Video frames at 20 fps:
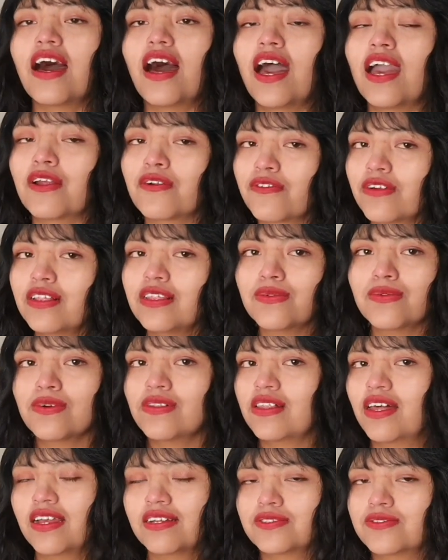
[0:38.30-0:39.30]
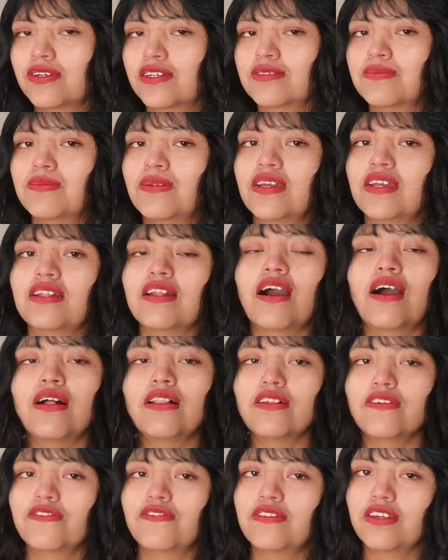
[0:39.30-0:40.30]
I really would like to explain
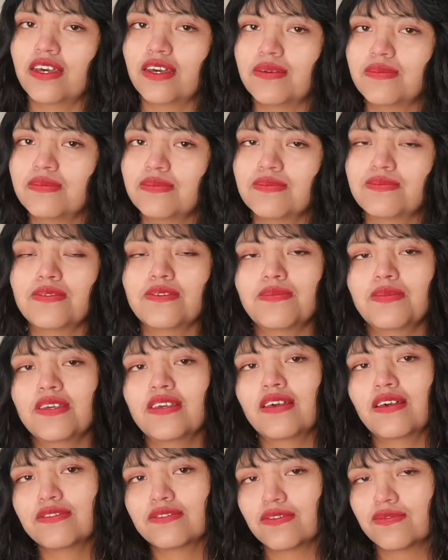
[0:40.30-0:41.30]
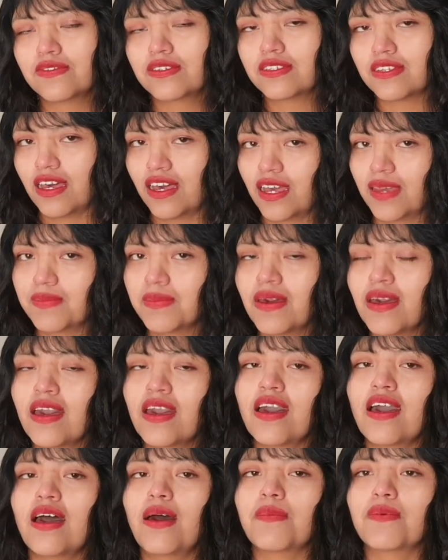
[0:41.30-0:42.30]
all of them, but because of the time,
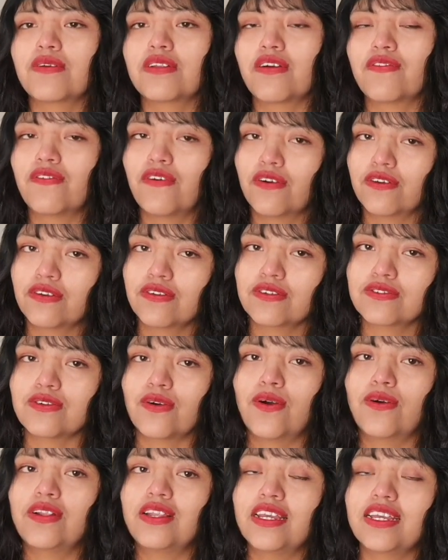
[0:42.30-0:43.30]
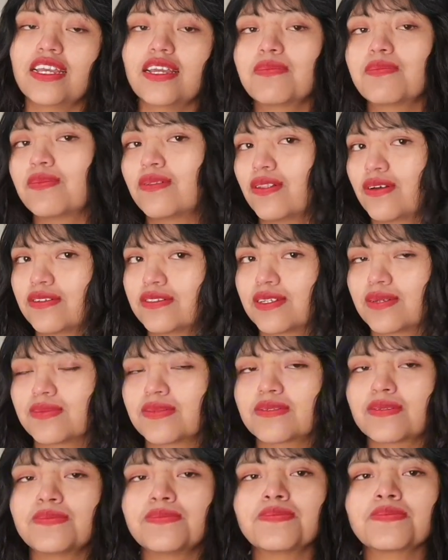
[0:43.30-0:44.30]
I'm gonna focus only in
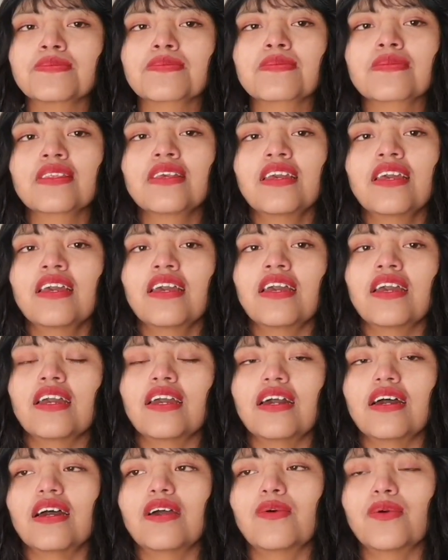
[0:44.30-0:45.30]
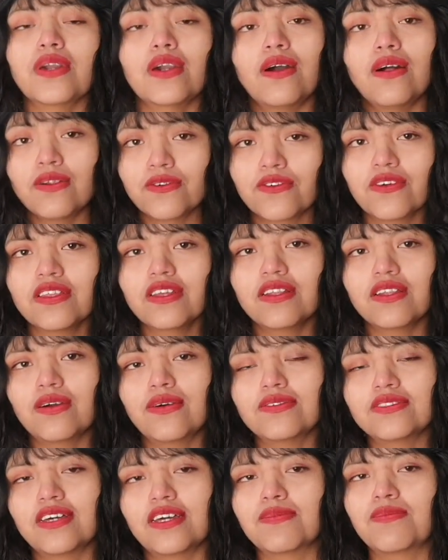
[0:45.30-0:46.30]
plosives. We already
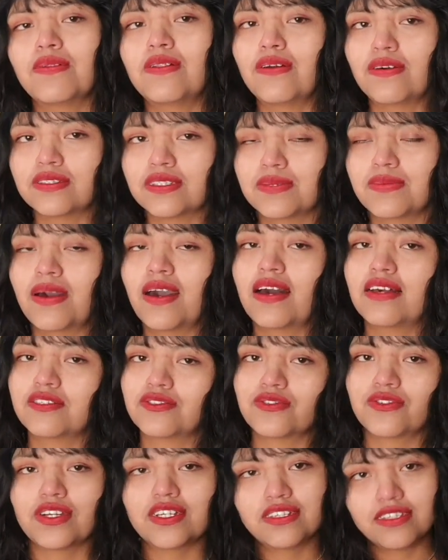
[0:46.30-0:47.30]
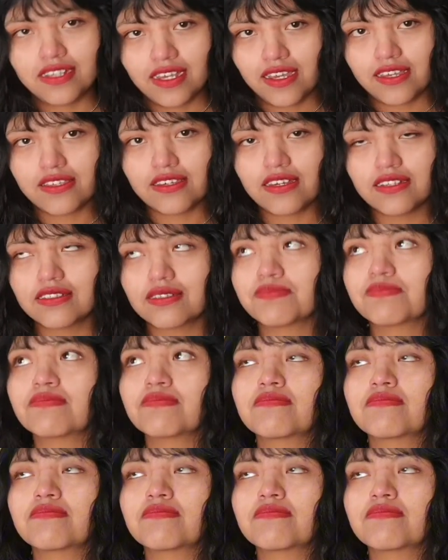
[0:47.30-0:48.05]
know that plosive has 3 stages: